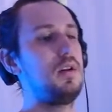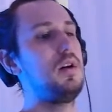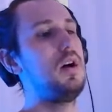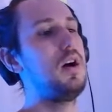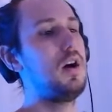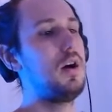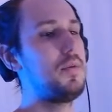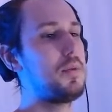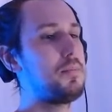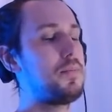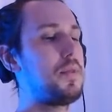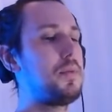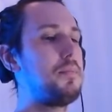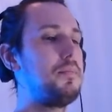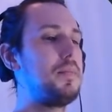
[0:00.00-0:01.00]

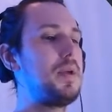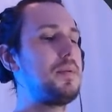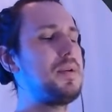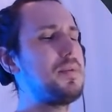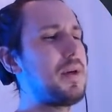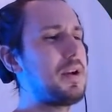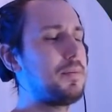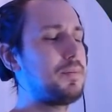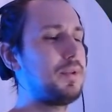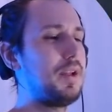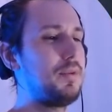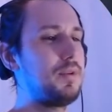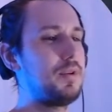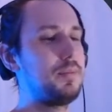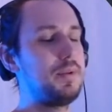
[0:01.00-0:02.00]
Maybe a better play
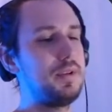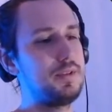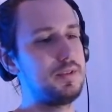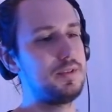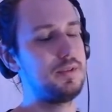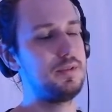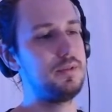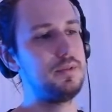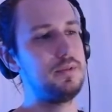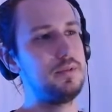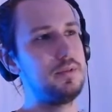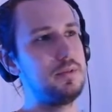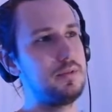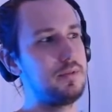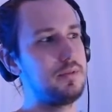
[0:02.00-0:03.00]
would have been
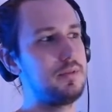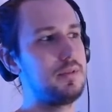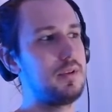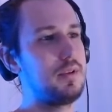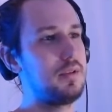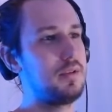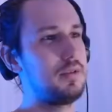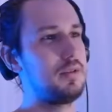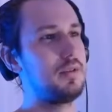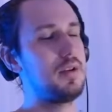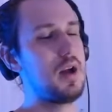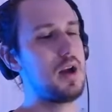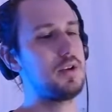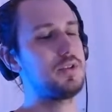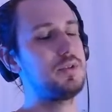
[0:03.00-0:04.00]
to
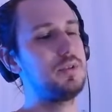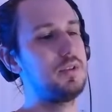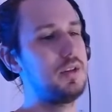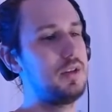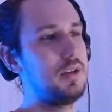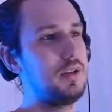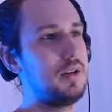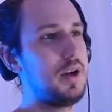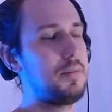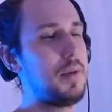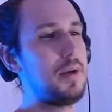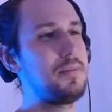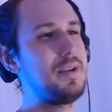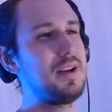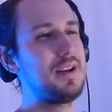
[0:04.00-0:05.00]
actually... I
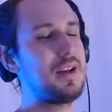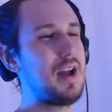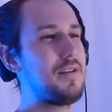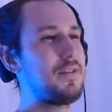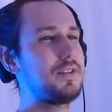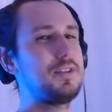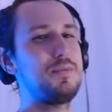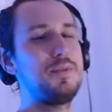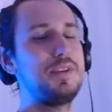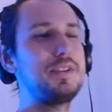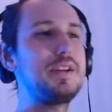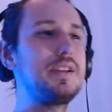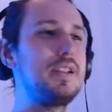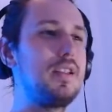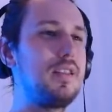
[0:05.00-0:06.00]
mean, for some reason,
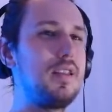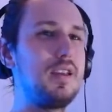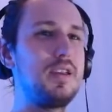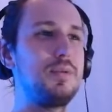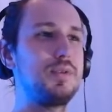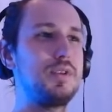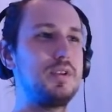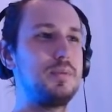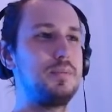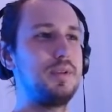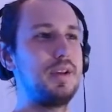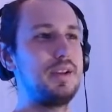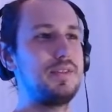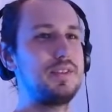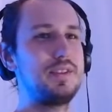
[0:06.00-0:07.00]
I didn't think he was going to
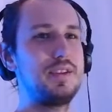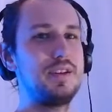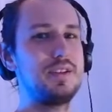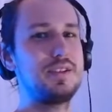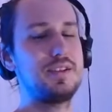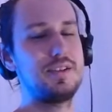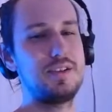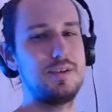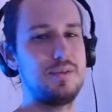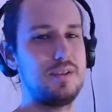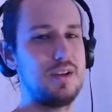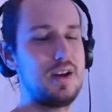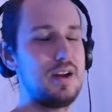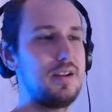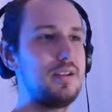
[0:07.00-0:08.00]
Blade of Sticks because he already
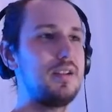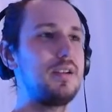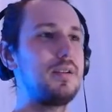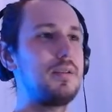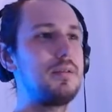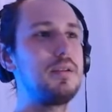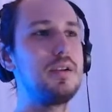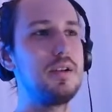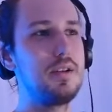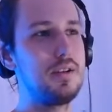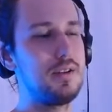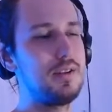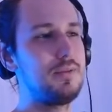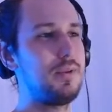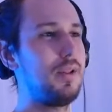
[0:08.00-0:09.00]
had a
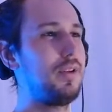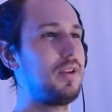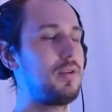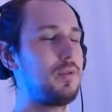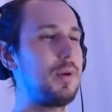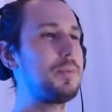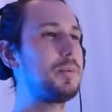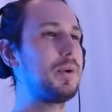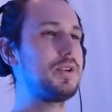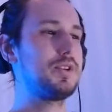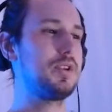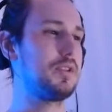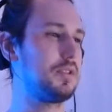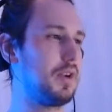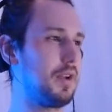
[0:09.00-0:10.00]
Relic equipped, but I should
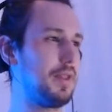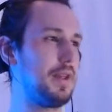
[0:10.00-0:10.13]
have thought of